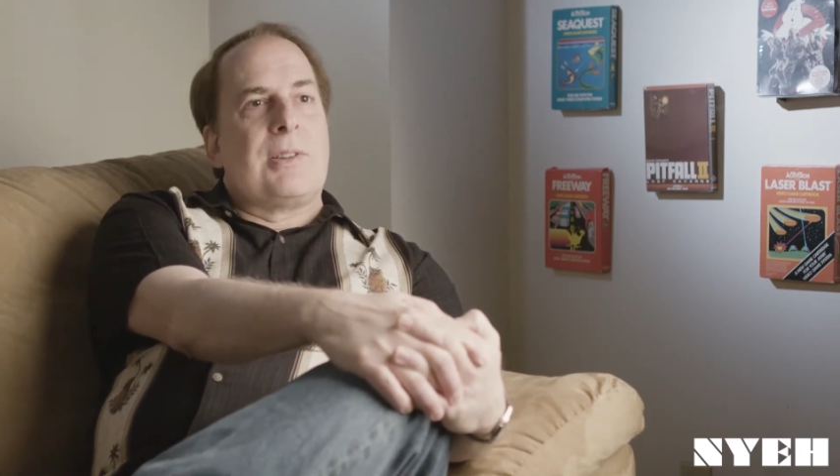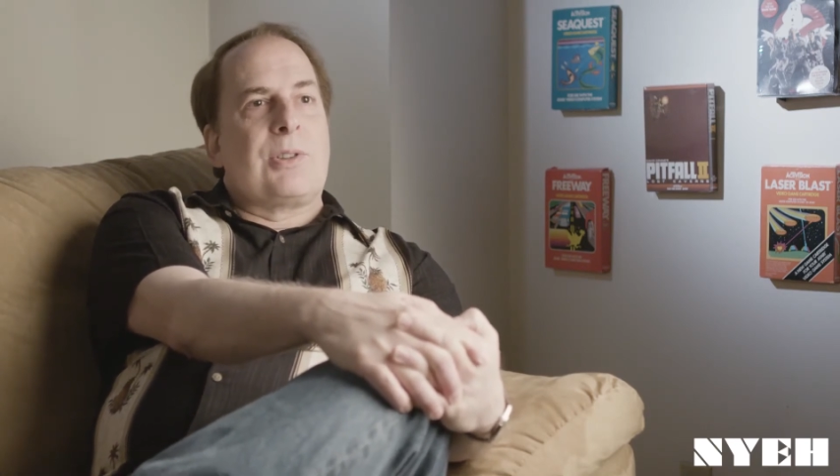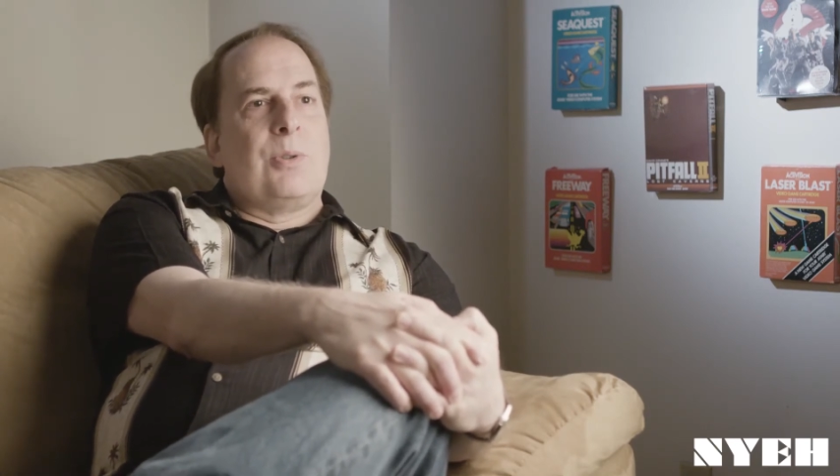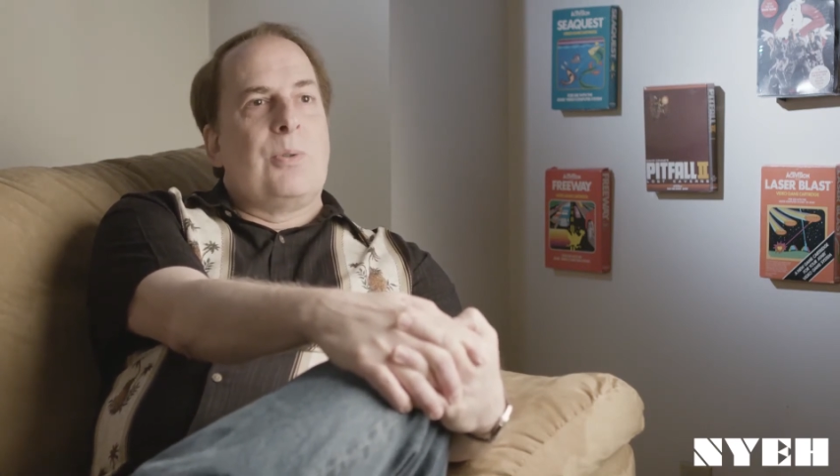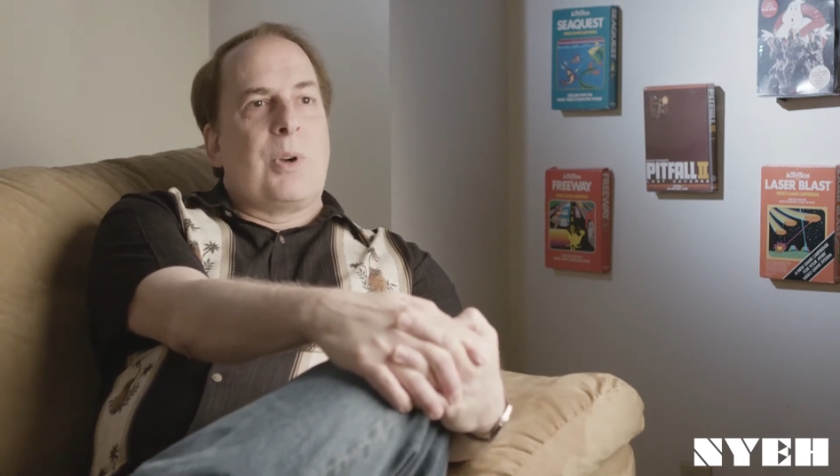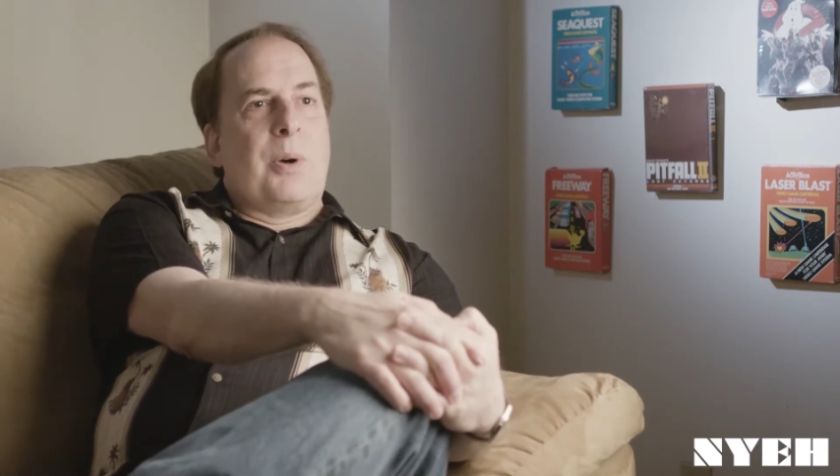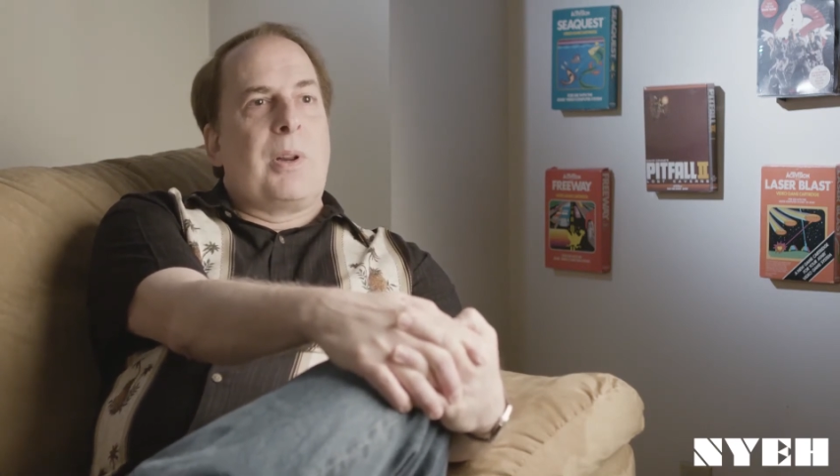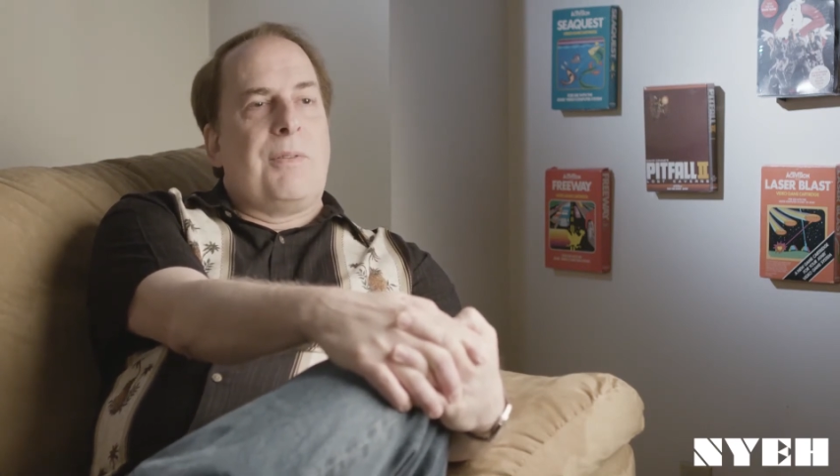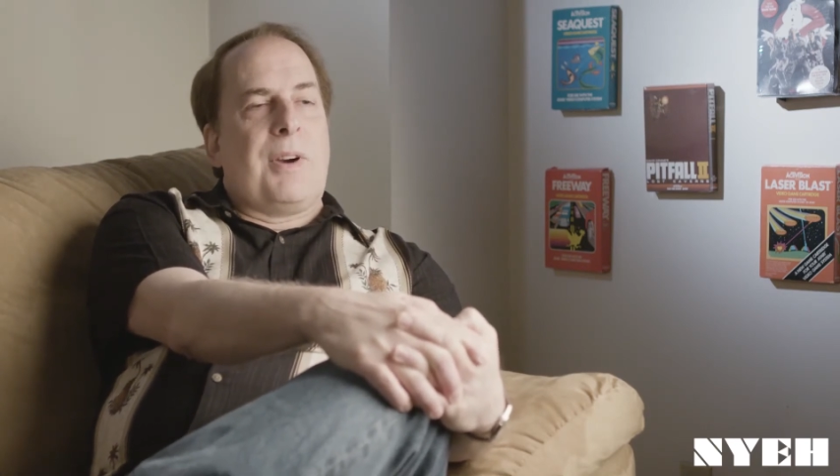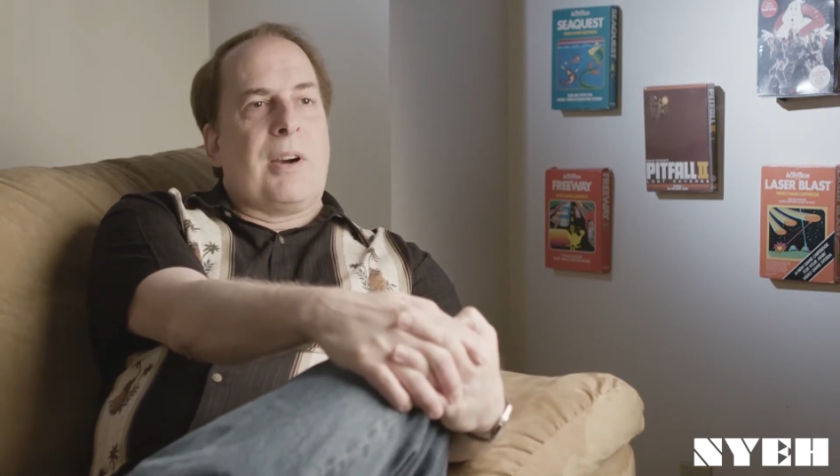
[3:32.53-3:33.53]
to go to
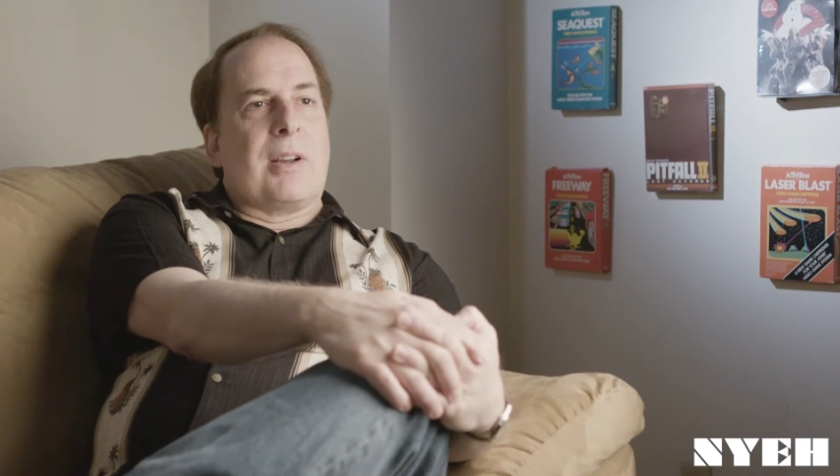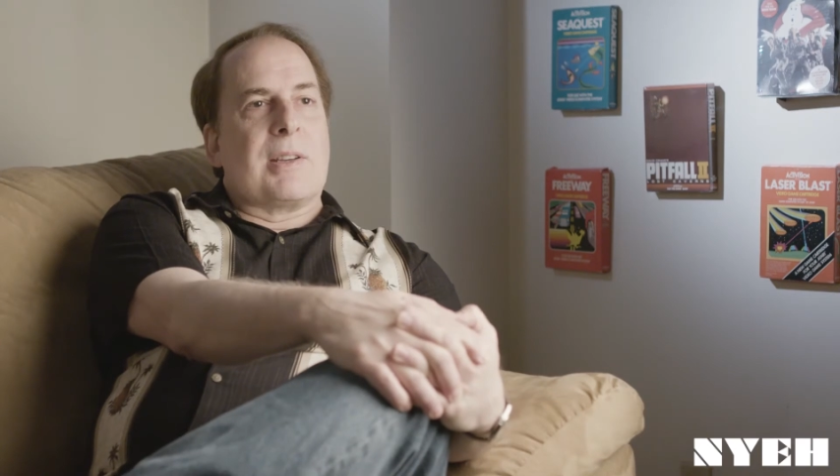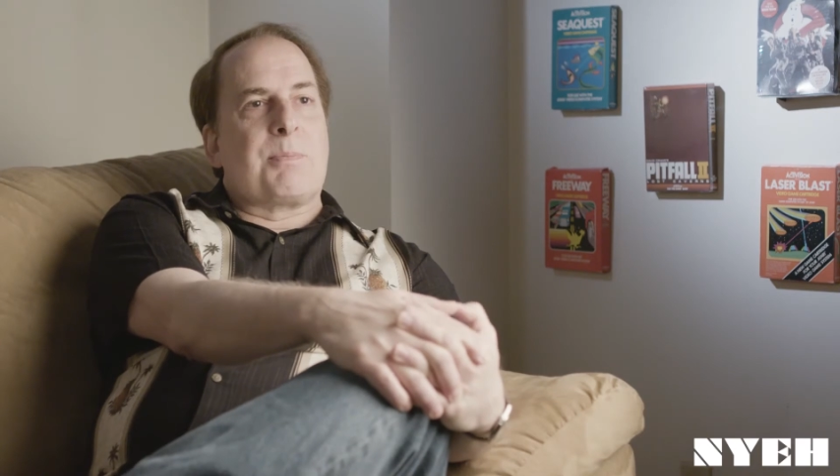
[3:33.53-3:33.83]
the various